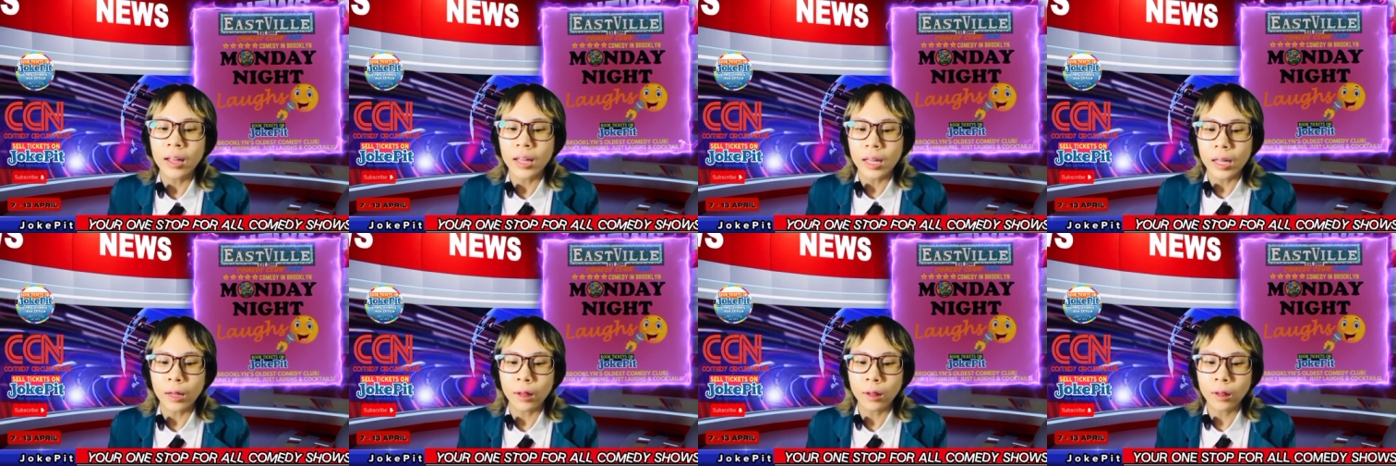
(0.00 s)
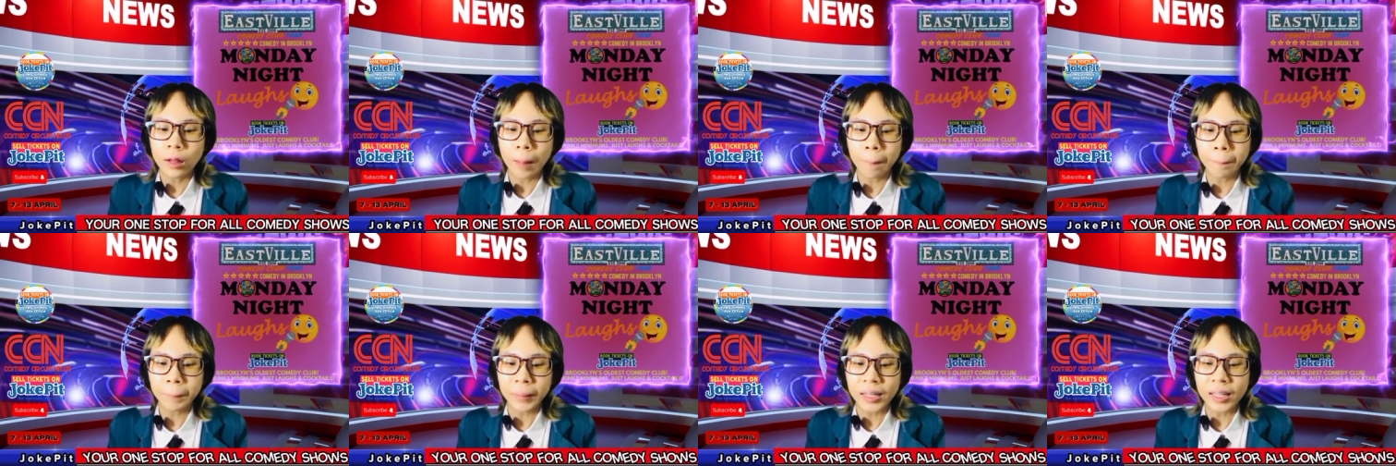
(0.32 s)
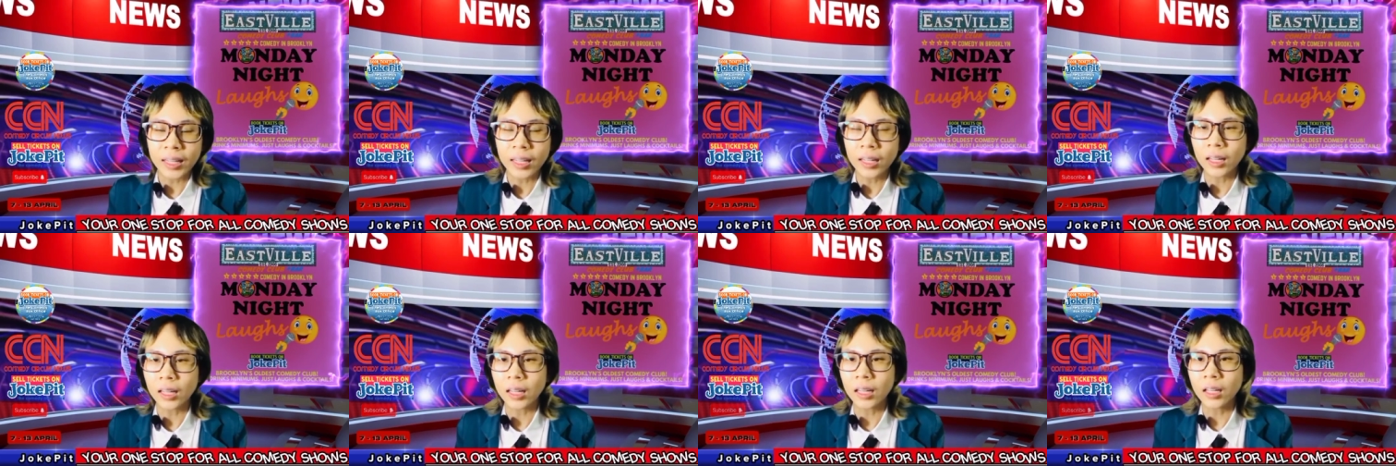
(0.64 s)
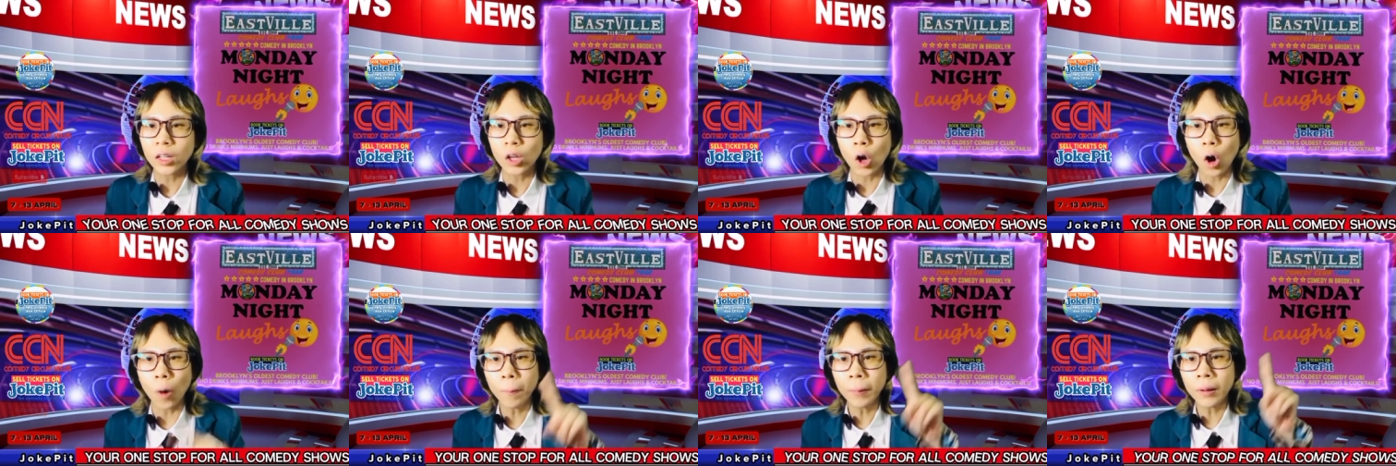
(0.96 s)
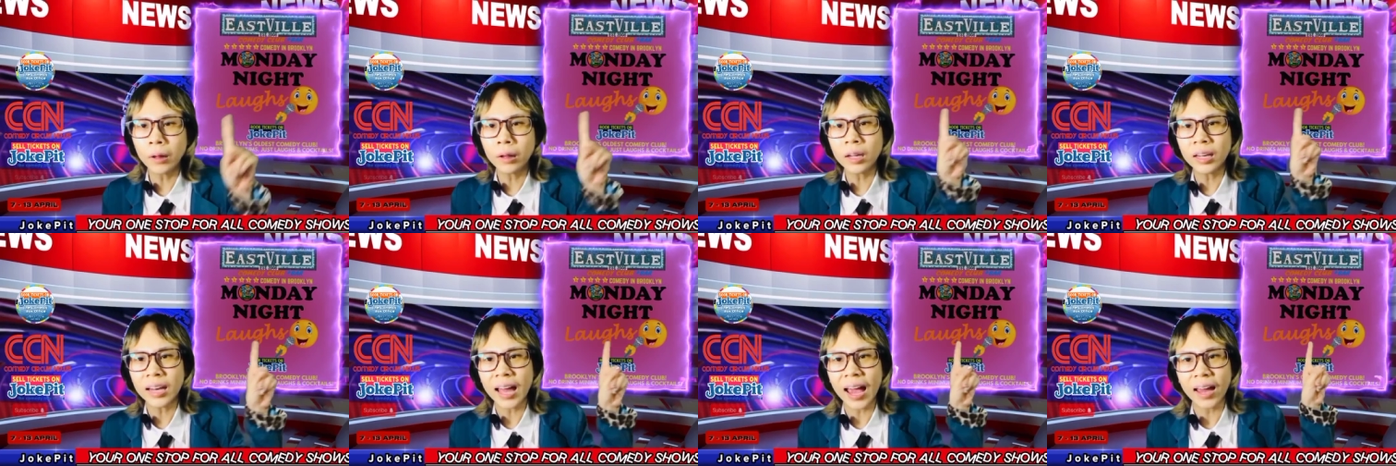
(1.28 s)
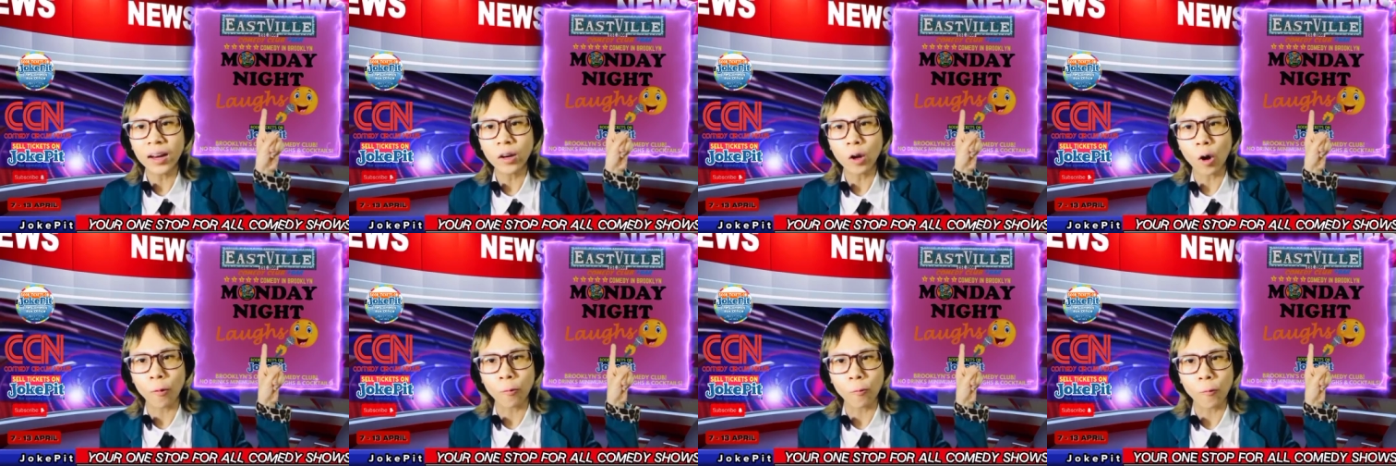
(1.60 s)
It's happening in the opposite
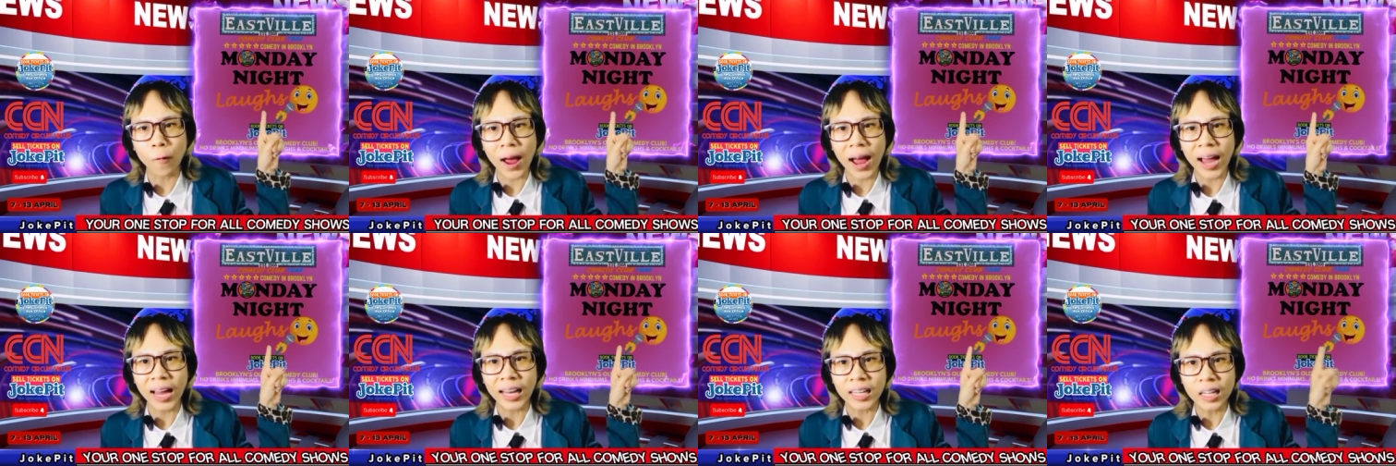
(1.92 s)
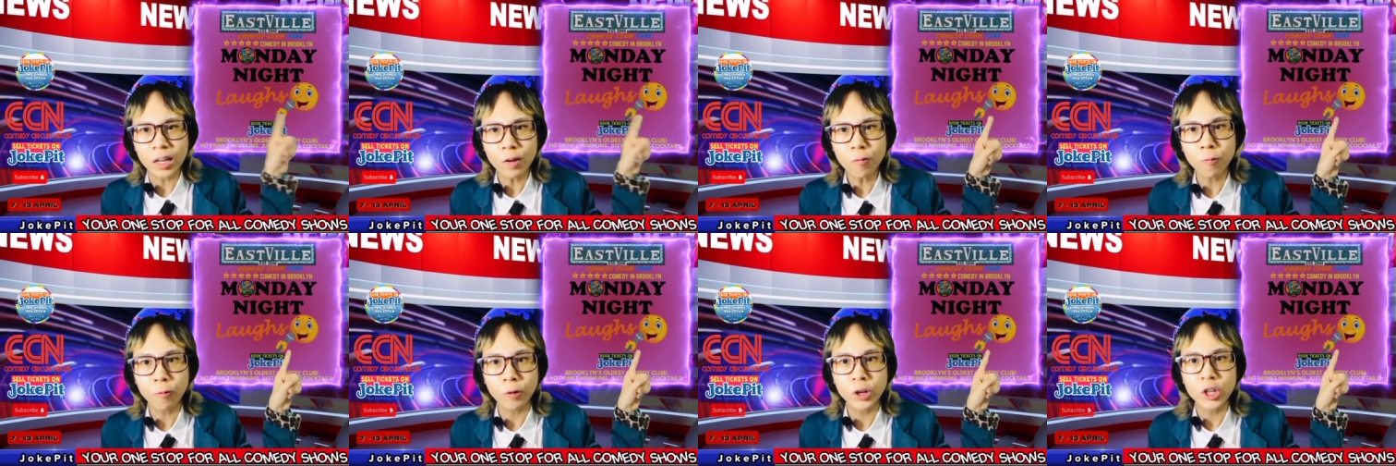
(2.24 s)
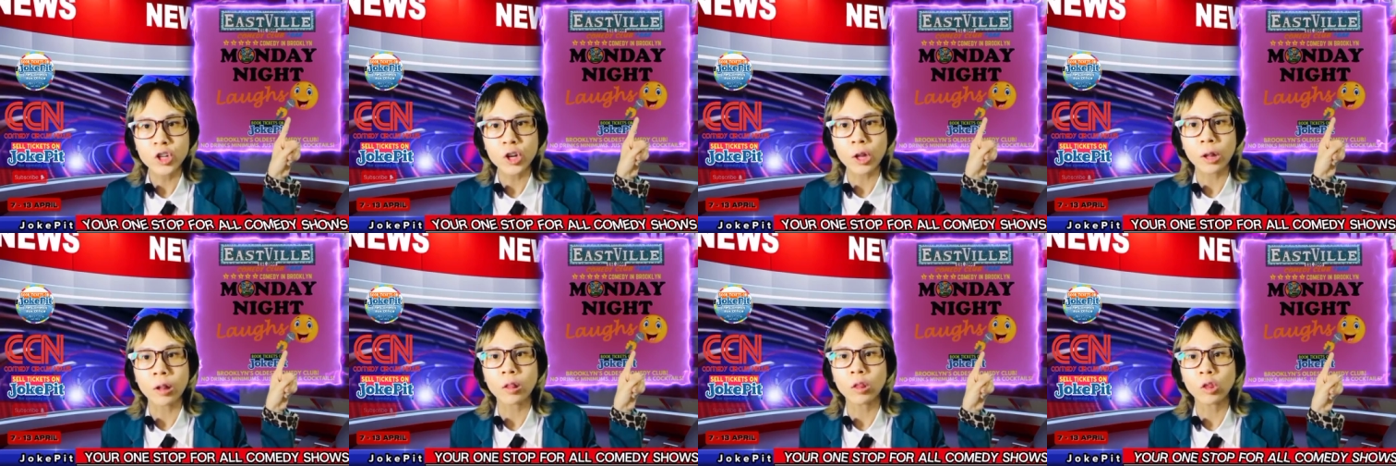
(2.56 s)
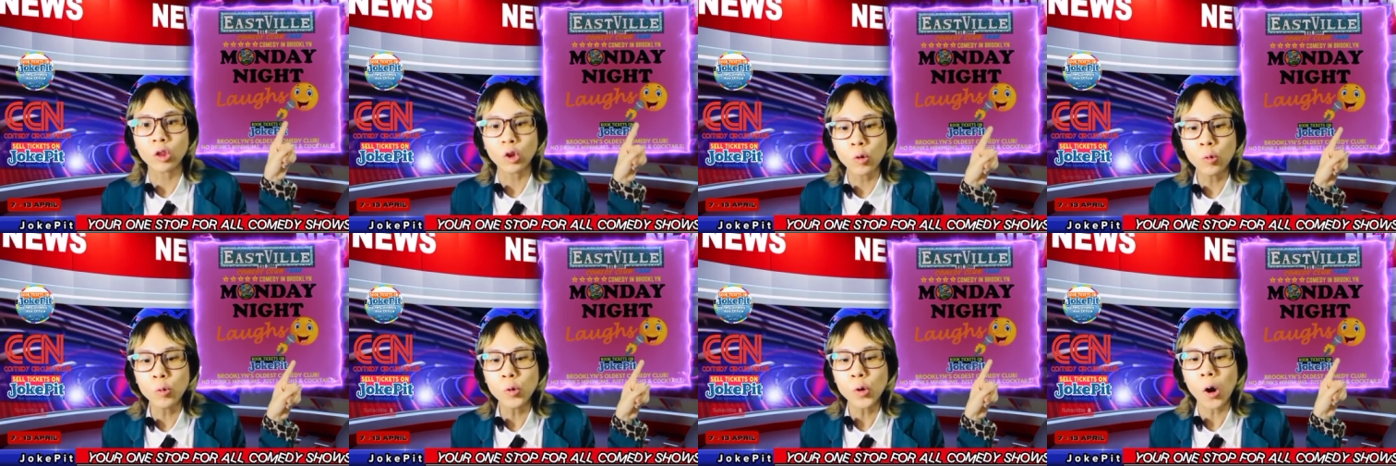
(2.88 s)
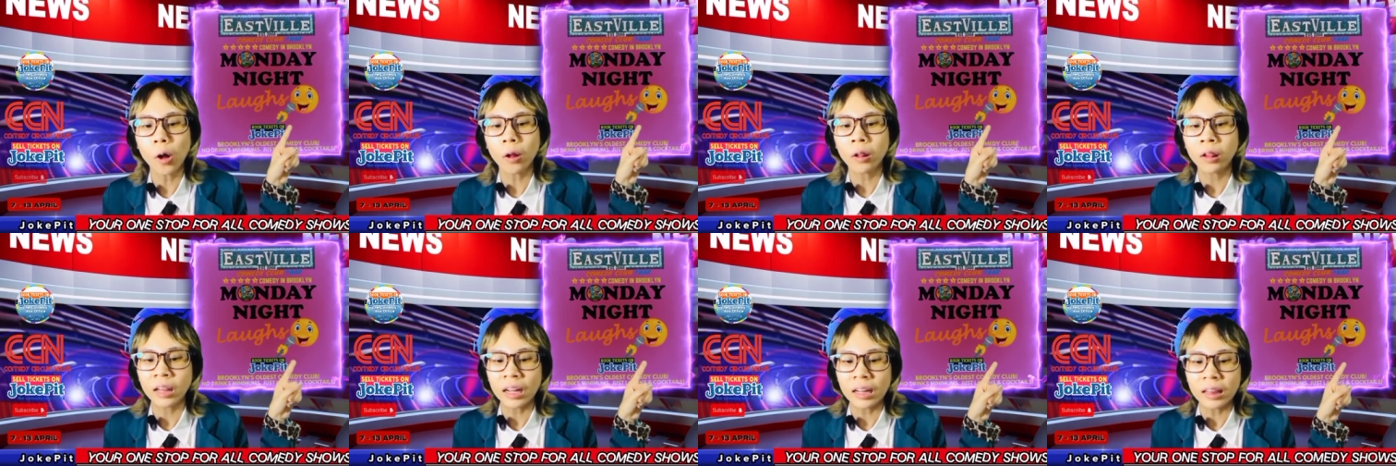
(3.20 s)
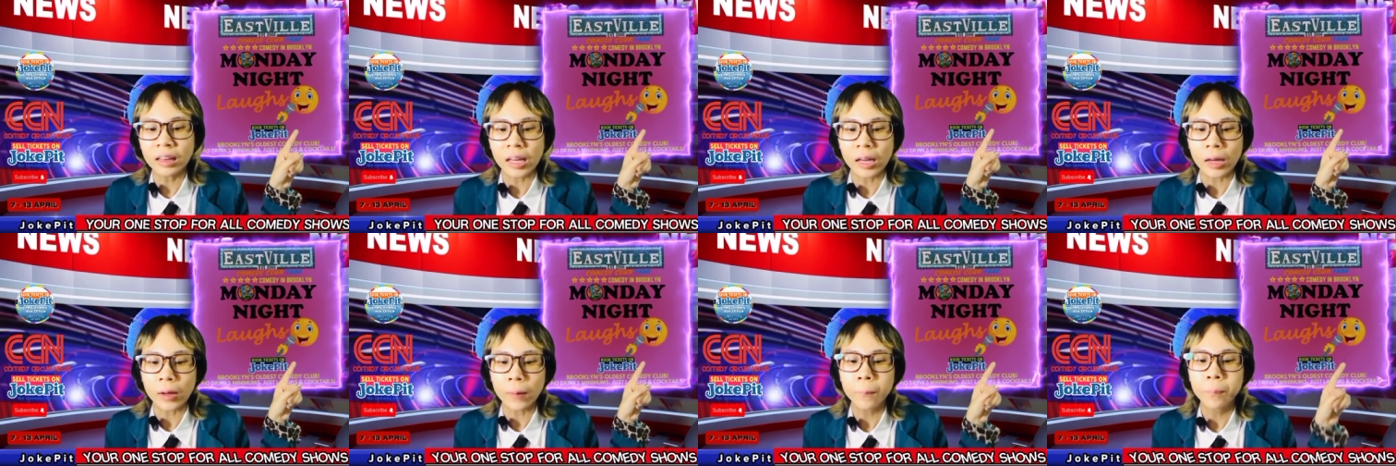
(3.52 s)
end of where I live, which is New York
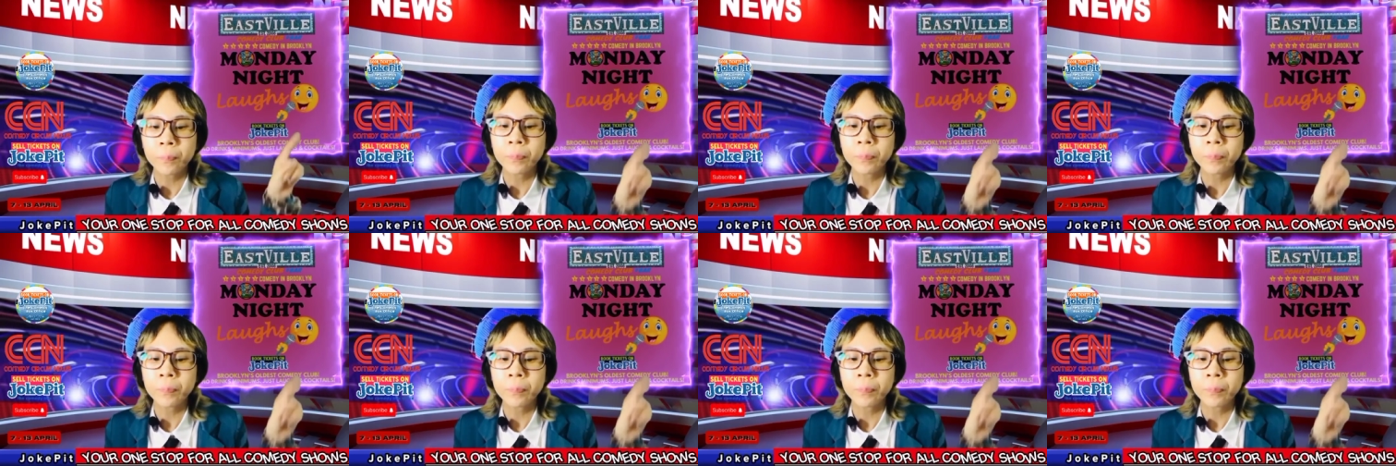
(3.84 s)
City.